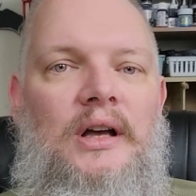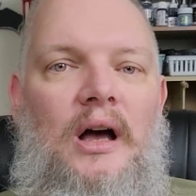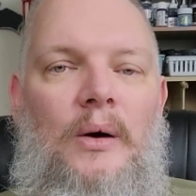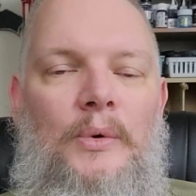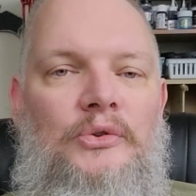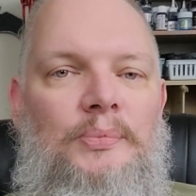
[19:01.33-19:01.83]

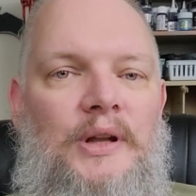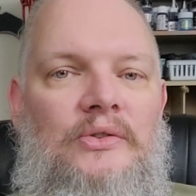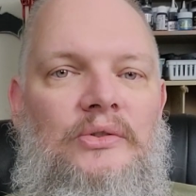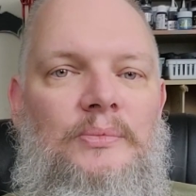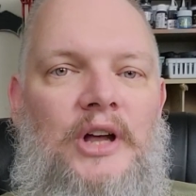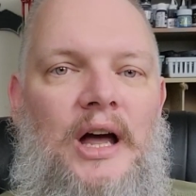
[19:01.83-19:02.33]
Uh, we spend
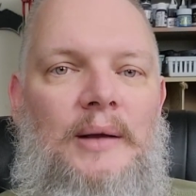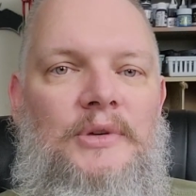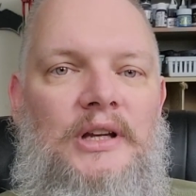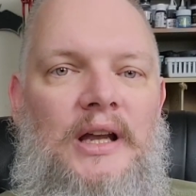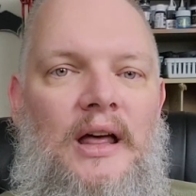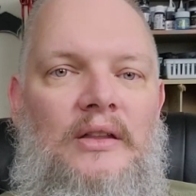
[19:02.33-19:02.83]
some time
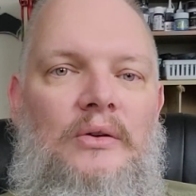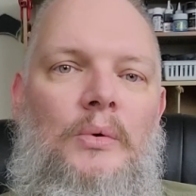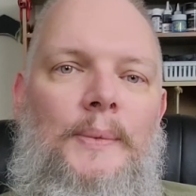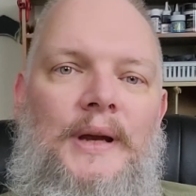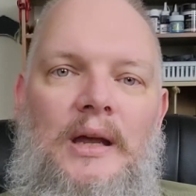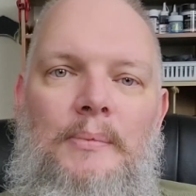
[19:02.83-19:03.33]
together.
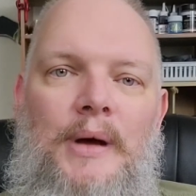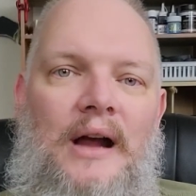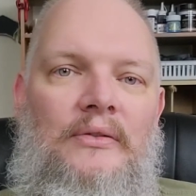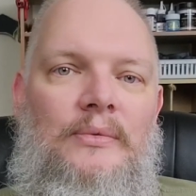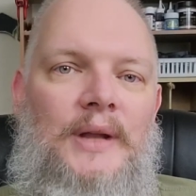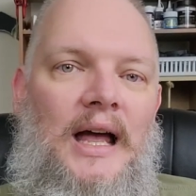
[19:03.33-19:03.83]
When we get
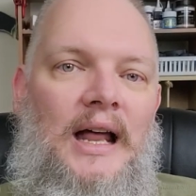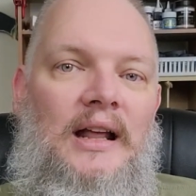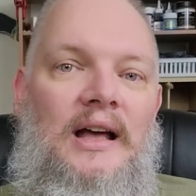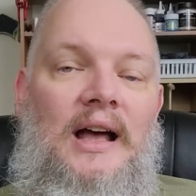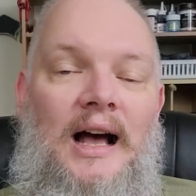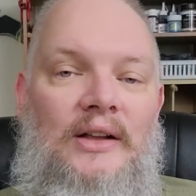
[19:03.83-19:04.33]
back from that,
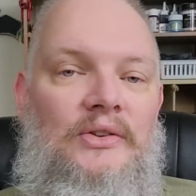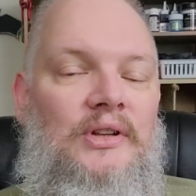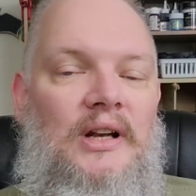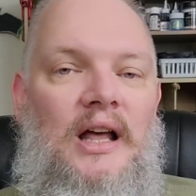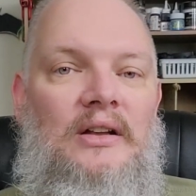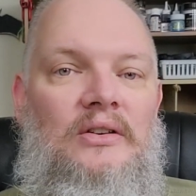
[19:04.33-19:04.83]
I sit
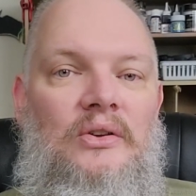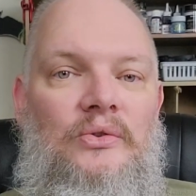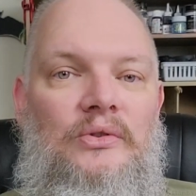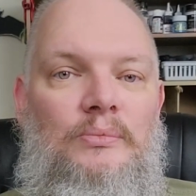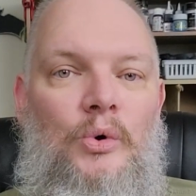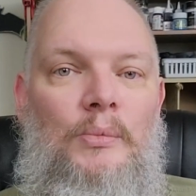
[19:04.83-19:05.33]
down and do
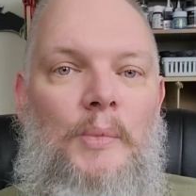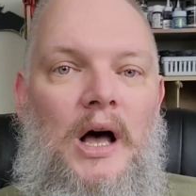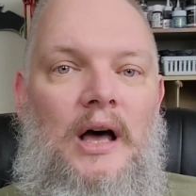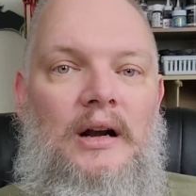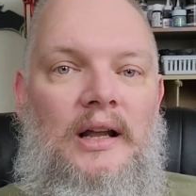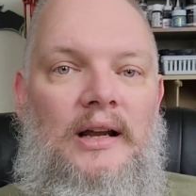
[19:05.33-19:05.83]
some more
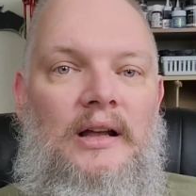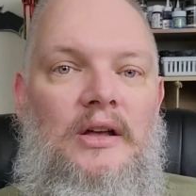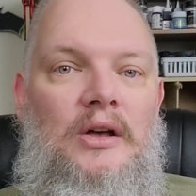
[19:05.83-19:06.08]
modeling.